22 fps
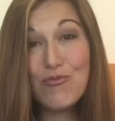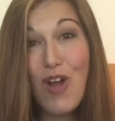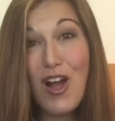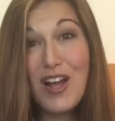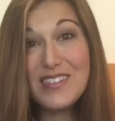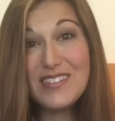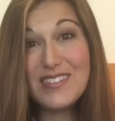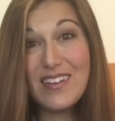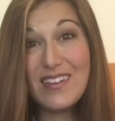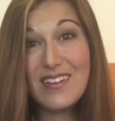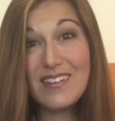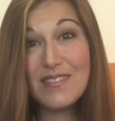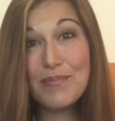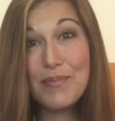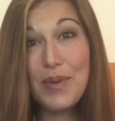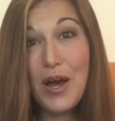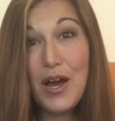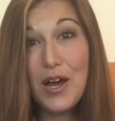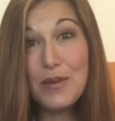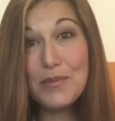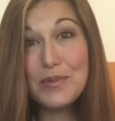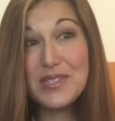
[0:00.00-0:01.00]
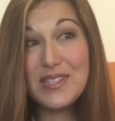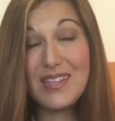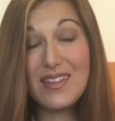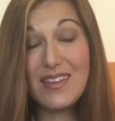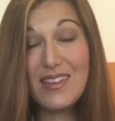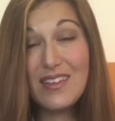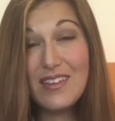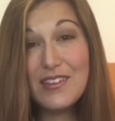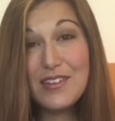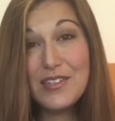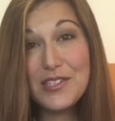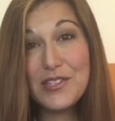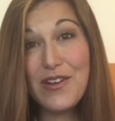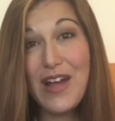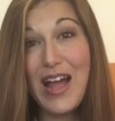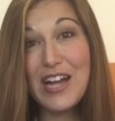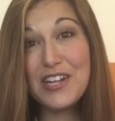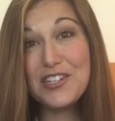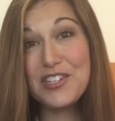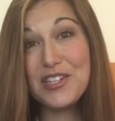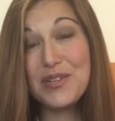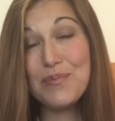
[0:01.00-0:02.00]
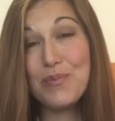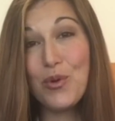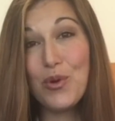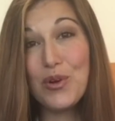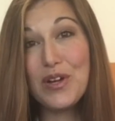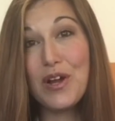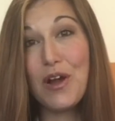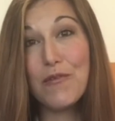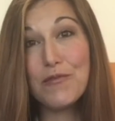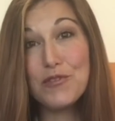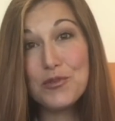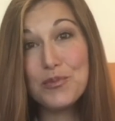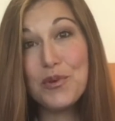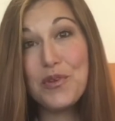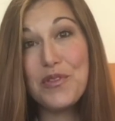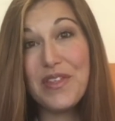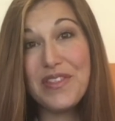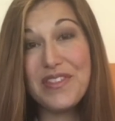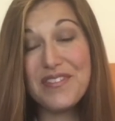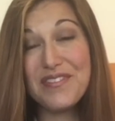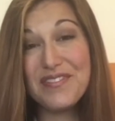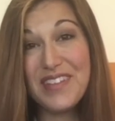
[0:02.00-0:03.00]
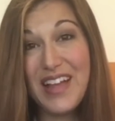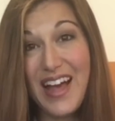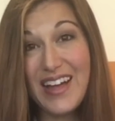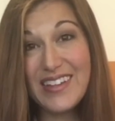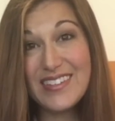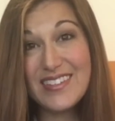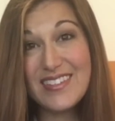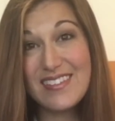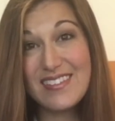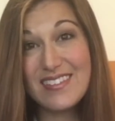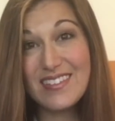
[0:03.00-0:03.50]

Rockstud pumps, the heels, are actually more comfortable than the flats.